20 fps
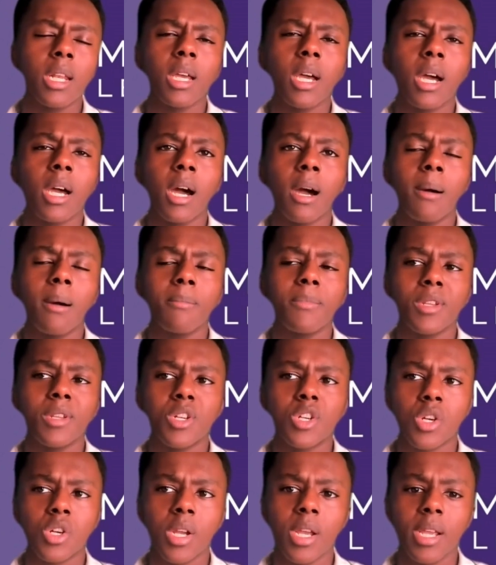the
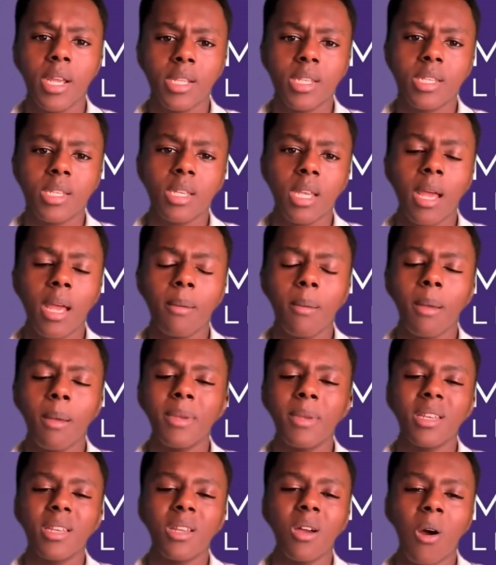traits. I
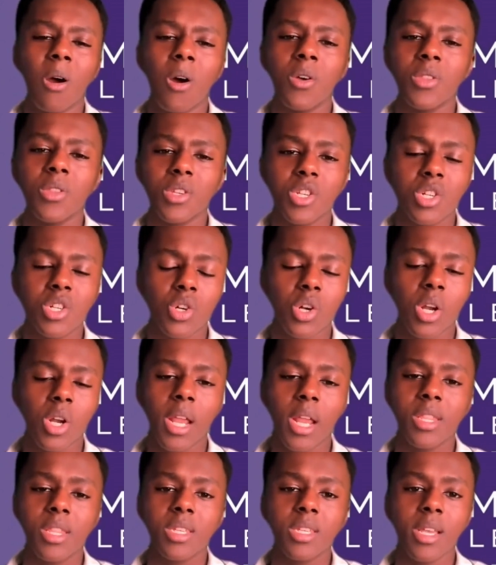mean, all the
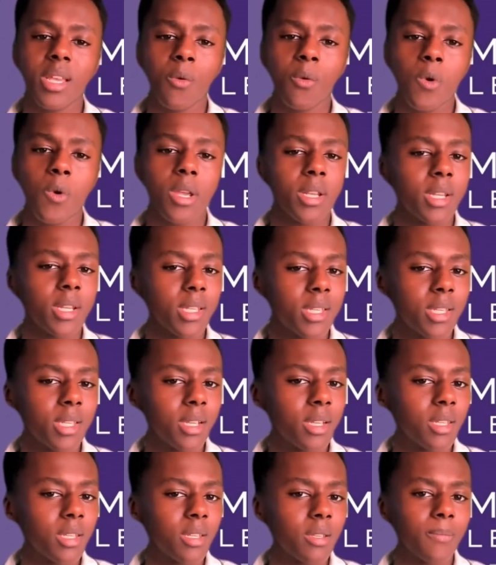strengths and
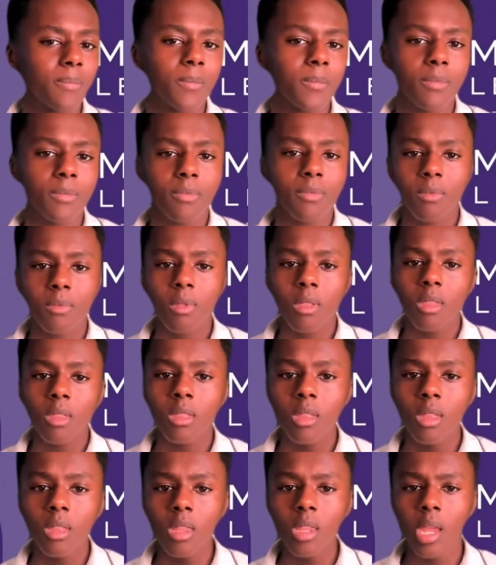weaknesses.
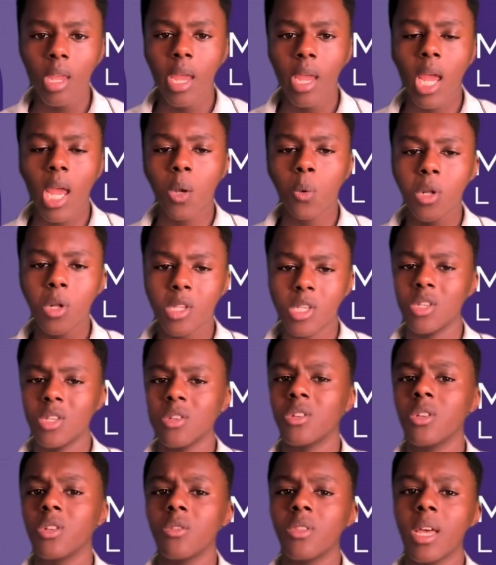And once
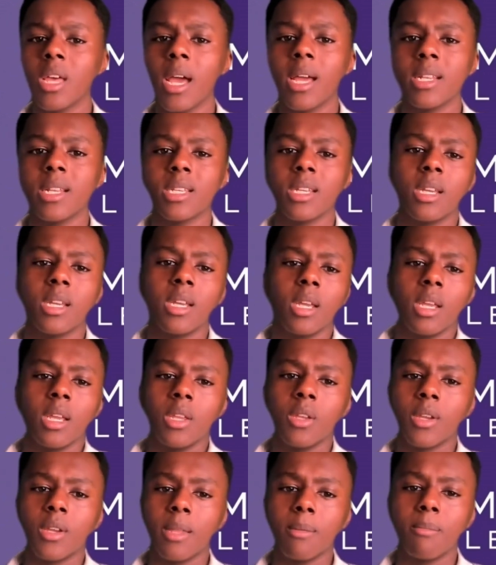you do that,
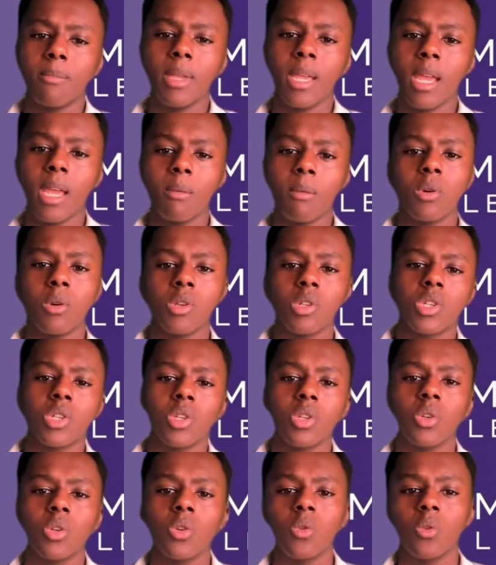you can be able
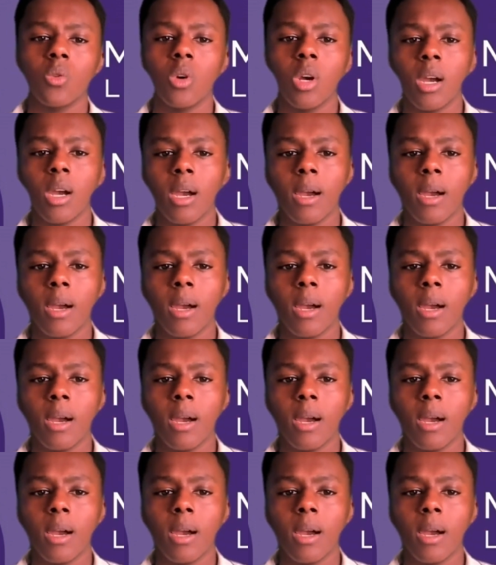to,